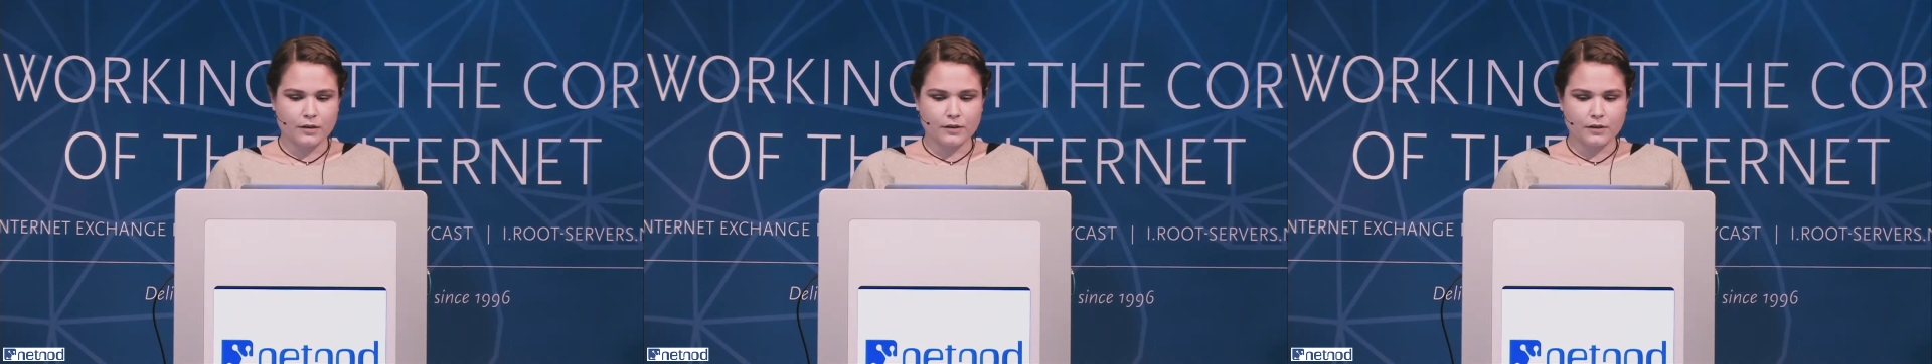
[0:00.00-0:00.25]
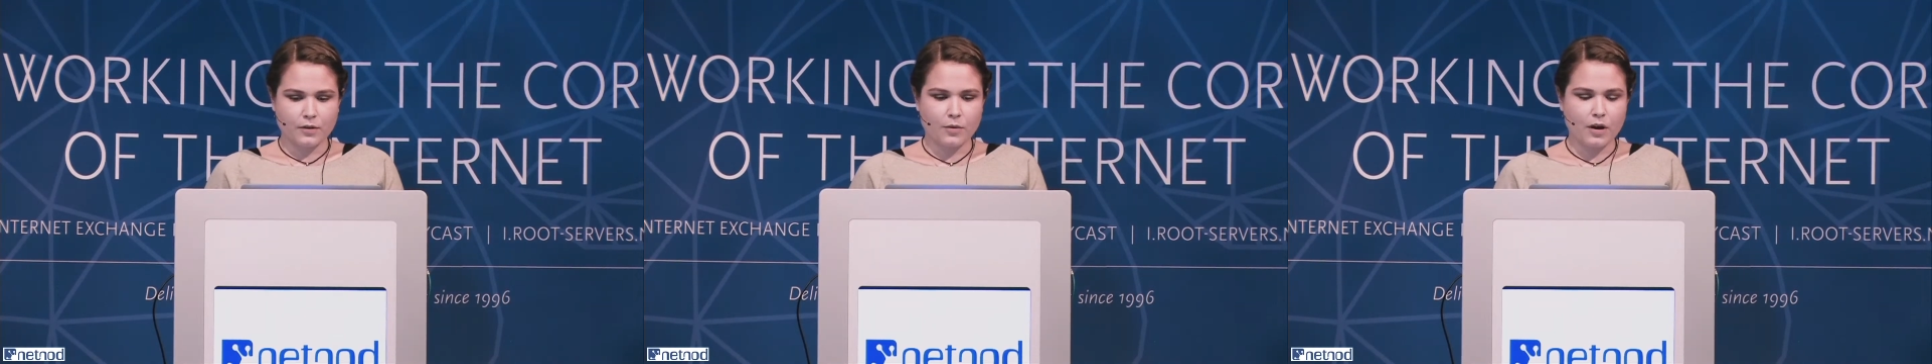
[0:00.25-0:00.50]

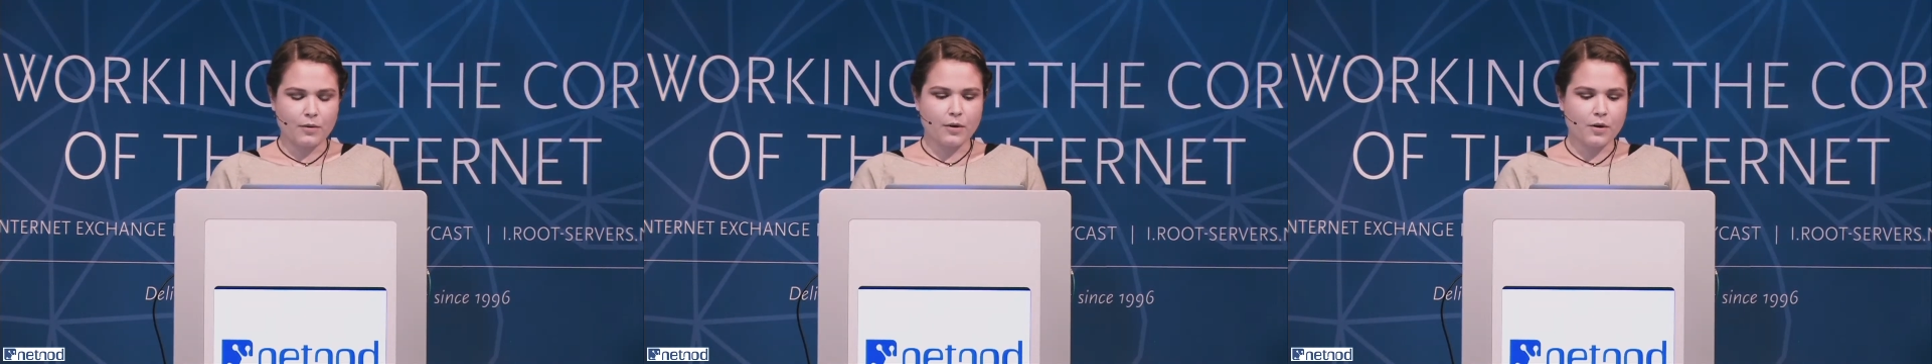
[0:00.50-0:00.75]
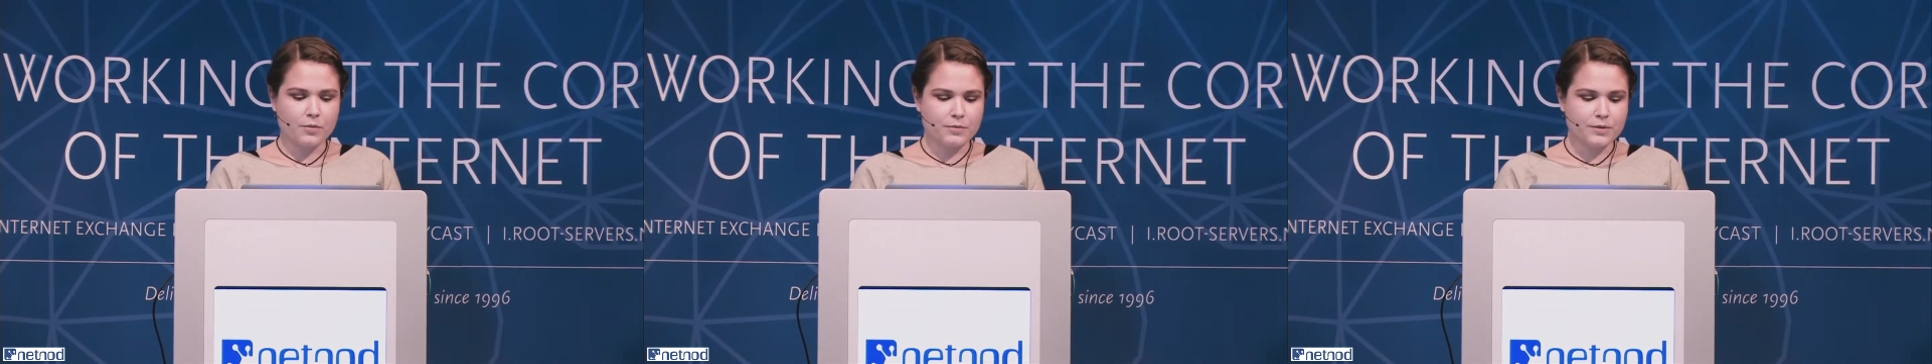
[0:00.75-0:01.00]
So our
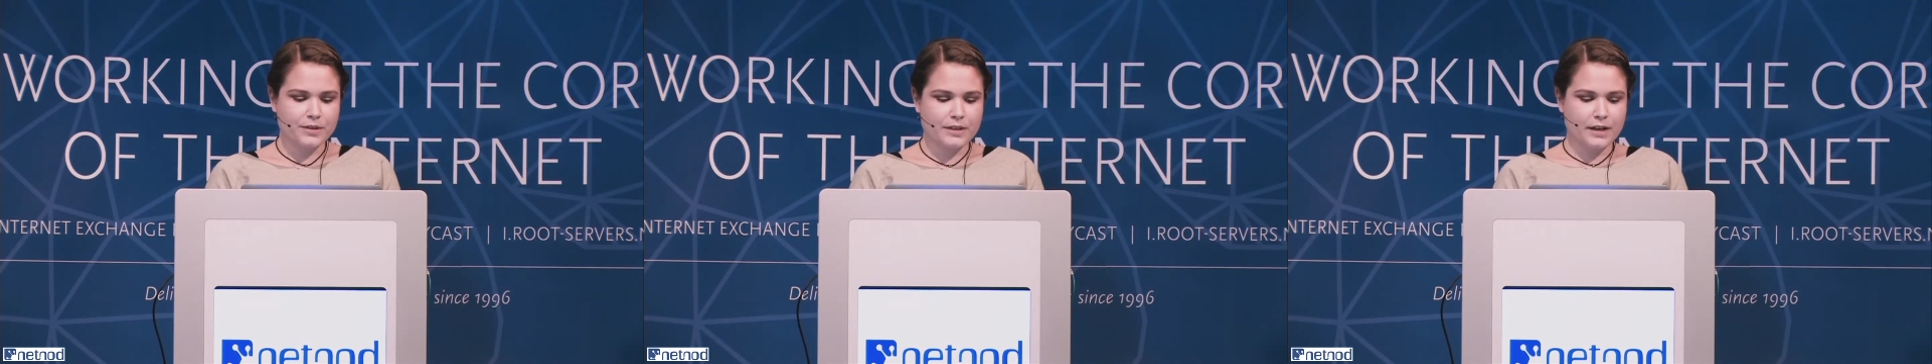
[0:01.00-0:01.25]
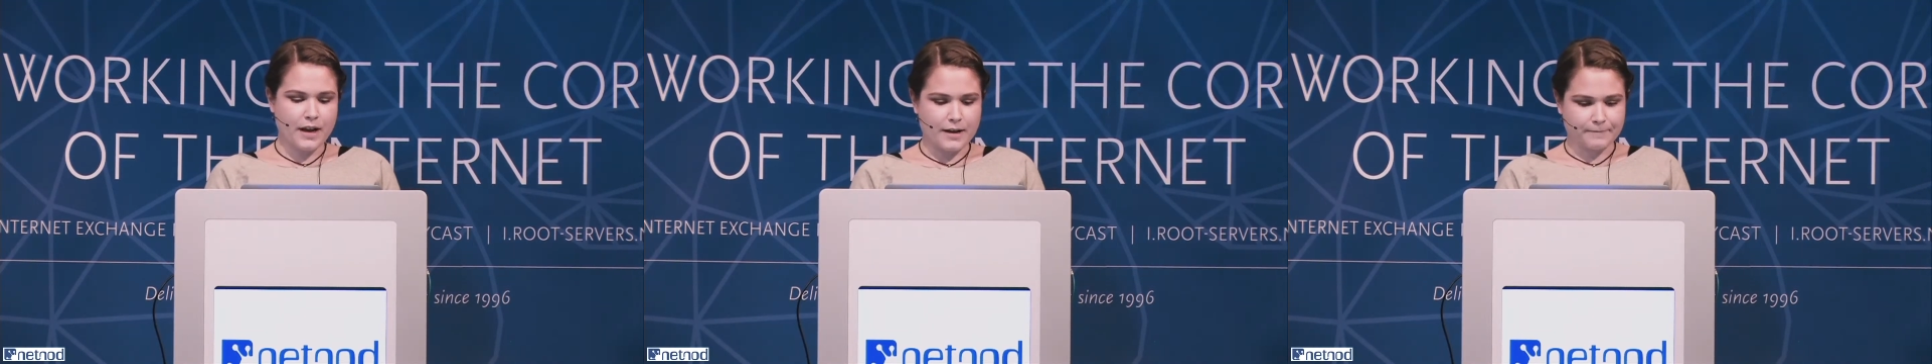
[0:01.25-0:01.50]
own
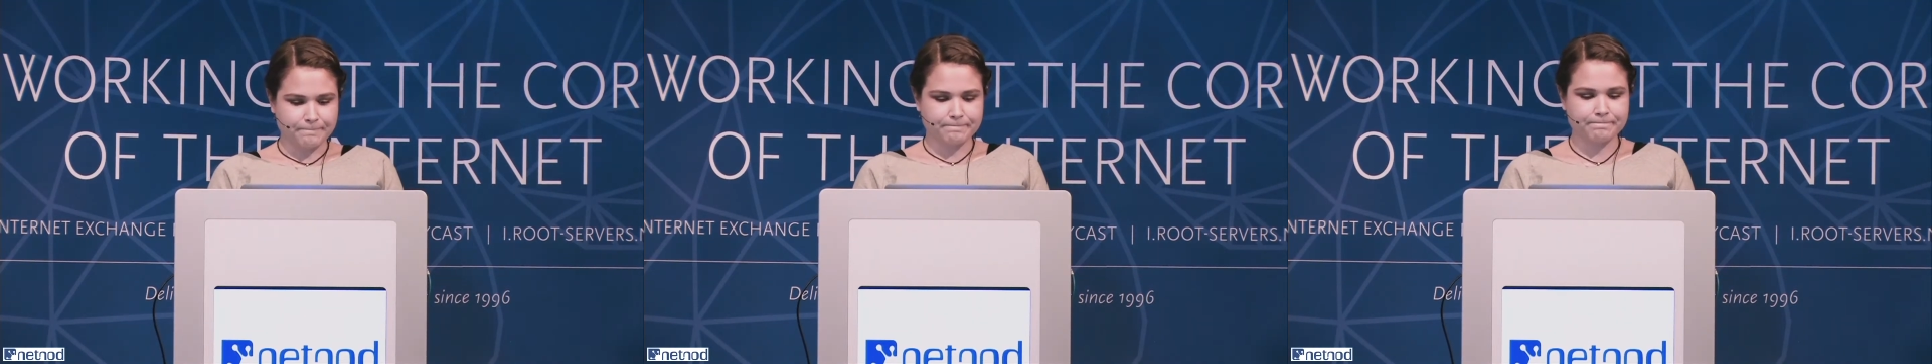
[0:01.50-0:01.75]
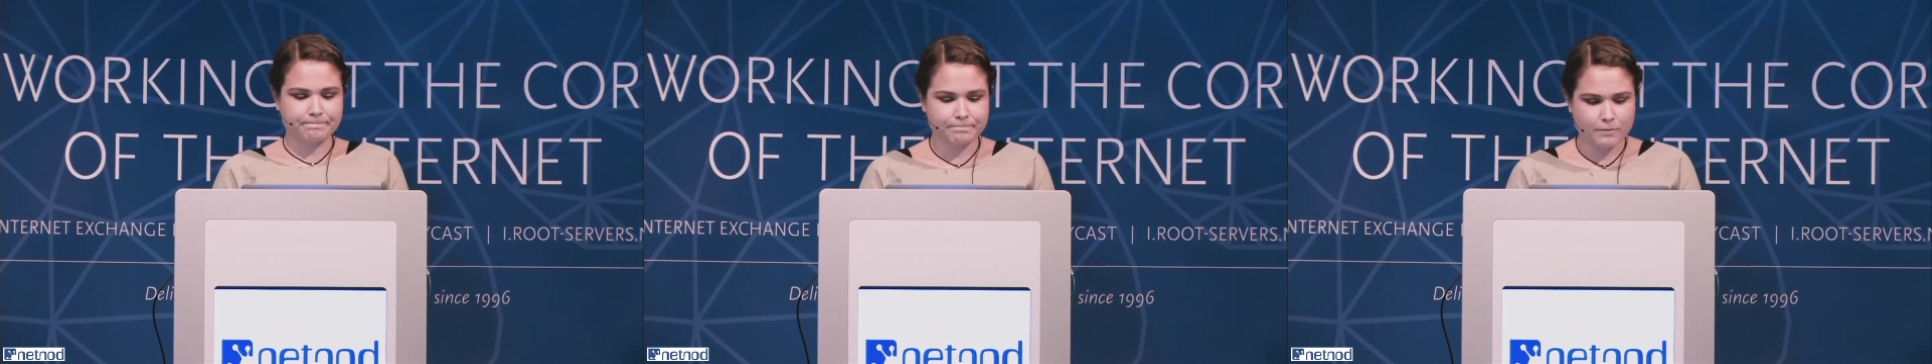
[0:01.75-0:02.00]
CDN,